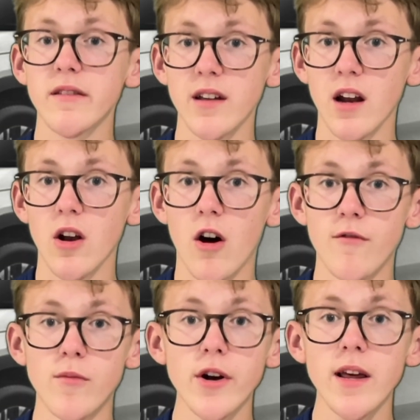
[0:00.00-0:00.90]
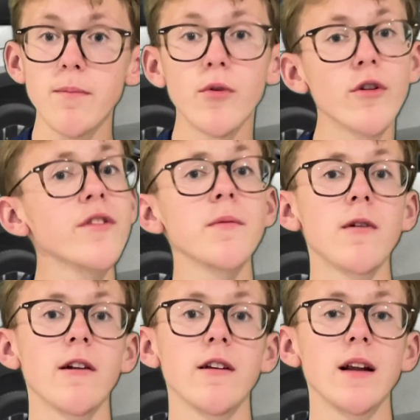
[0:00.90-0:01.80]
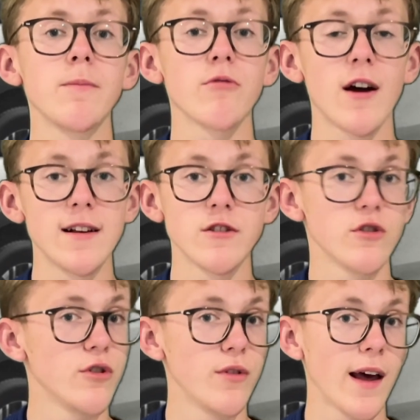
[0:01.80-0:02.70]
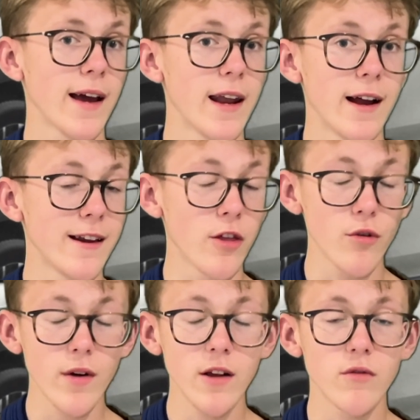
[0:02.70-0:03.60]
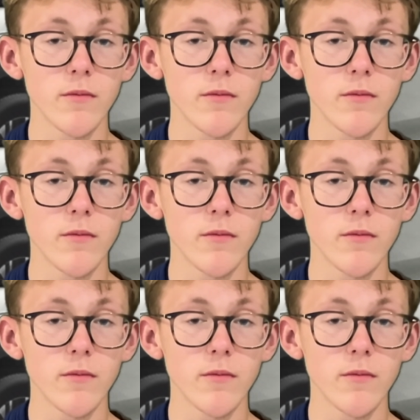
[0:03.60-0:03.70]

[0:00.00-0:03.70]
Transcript: a lot of money, but similarly priced to like an ID3, something